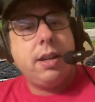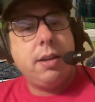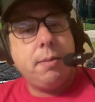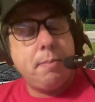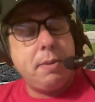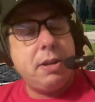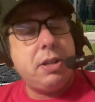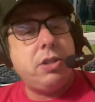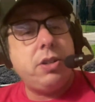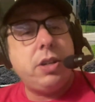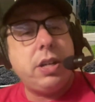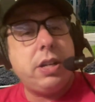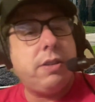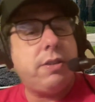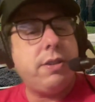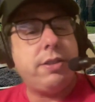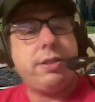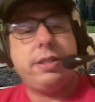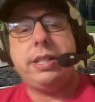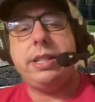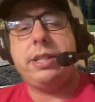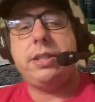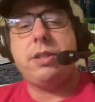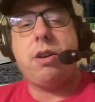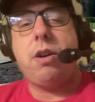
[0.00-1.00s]
make sure you're
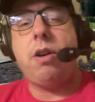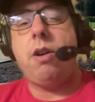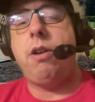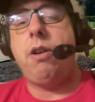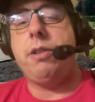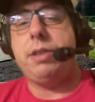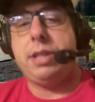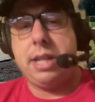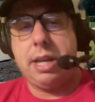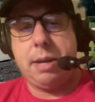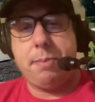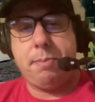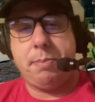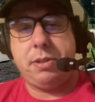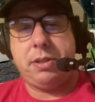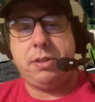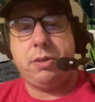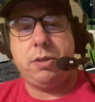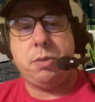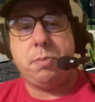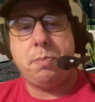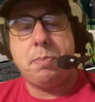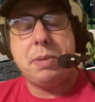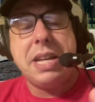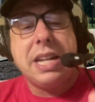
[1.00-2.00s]
listening to all the
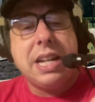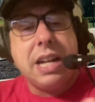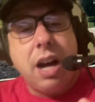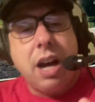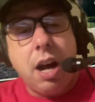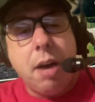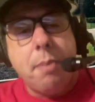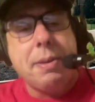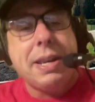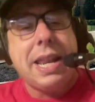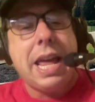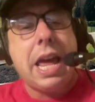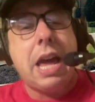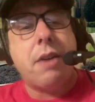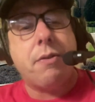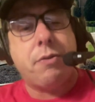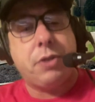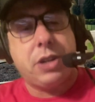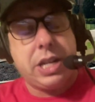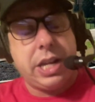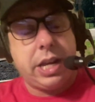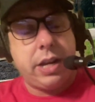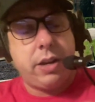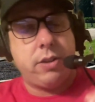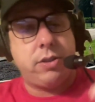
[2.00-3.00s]
episodes. Become an
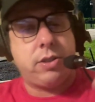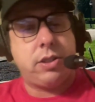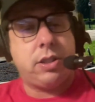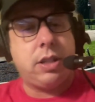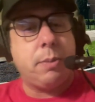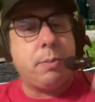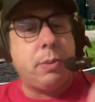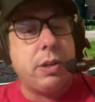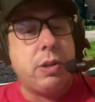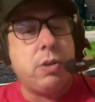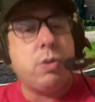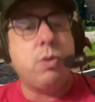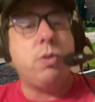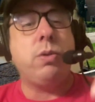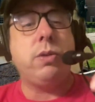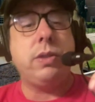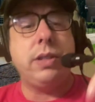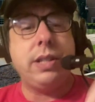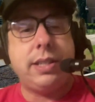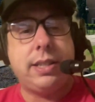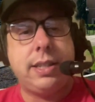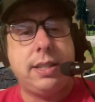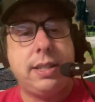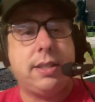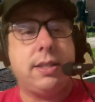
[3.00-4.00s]
everydayer, someone who
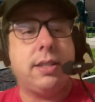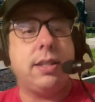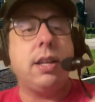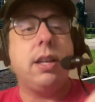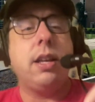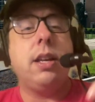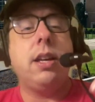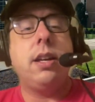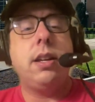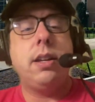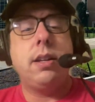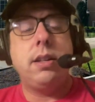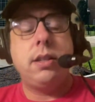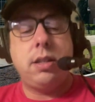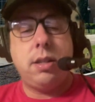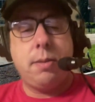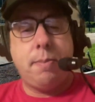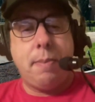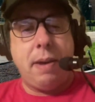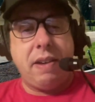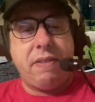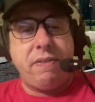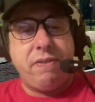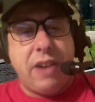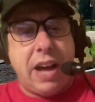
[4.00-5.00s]
listens to
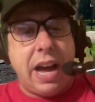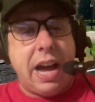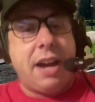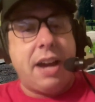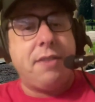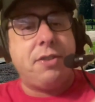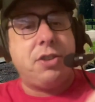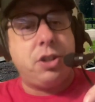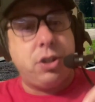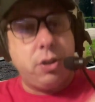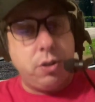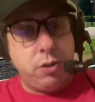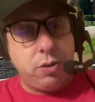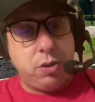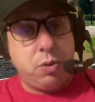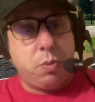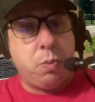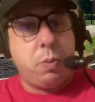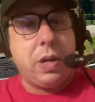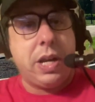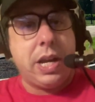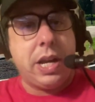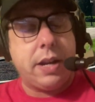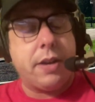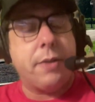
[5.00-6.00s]
my 5 shows a
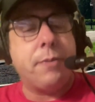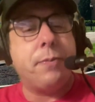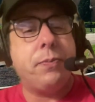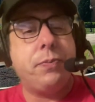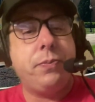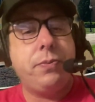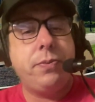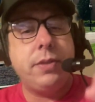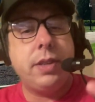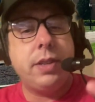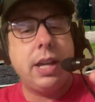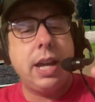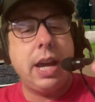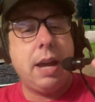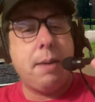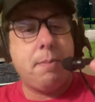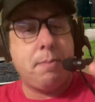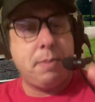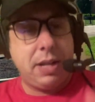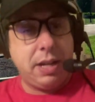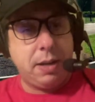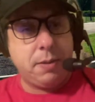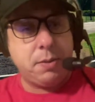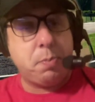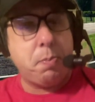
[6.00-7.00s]
week and
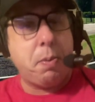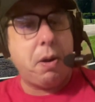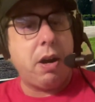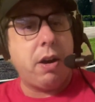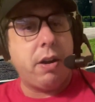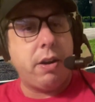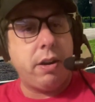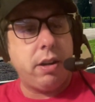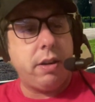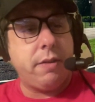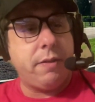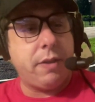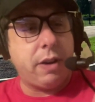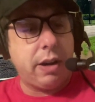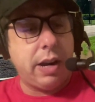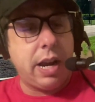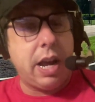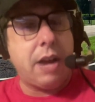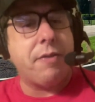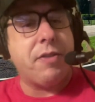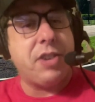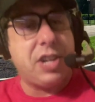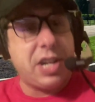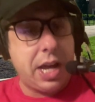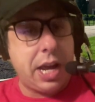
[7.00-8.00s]
becomes part of our
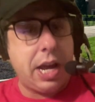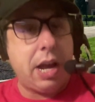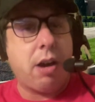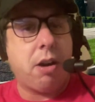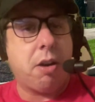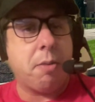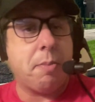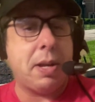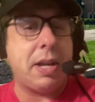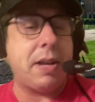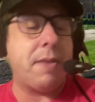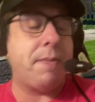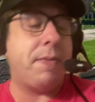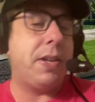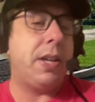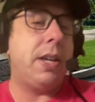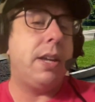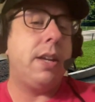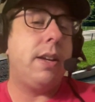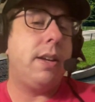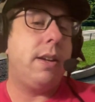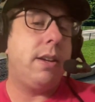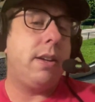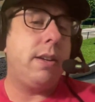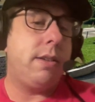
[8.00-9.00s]
everyday army.
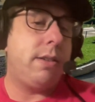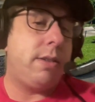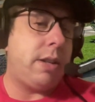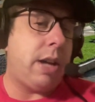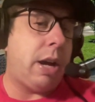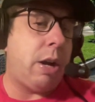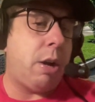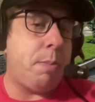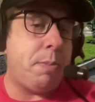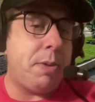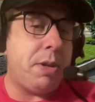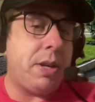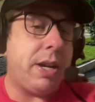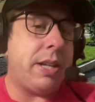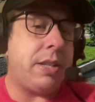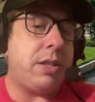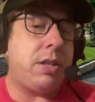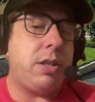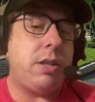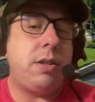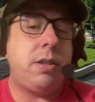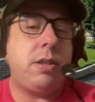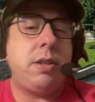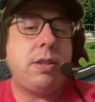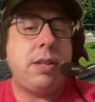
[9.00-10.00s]
I hope you guys
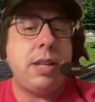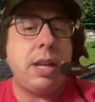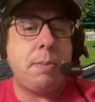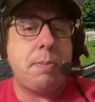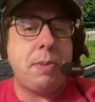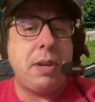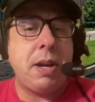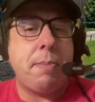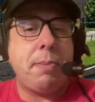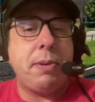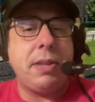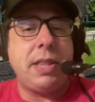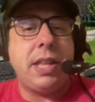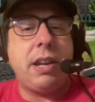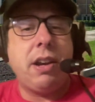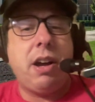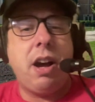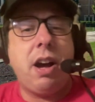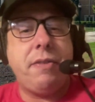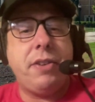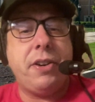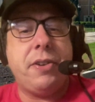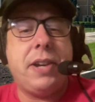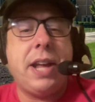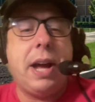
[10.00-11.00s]
take me up on that
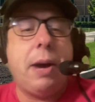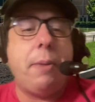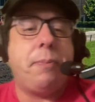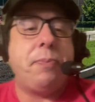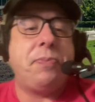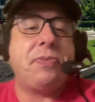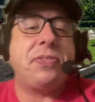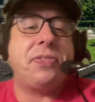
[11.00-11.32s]
offer. Now,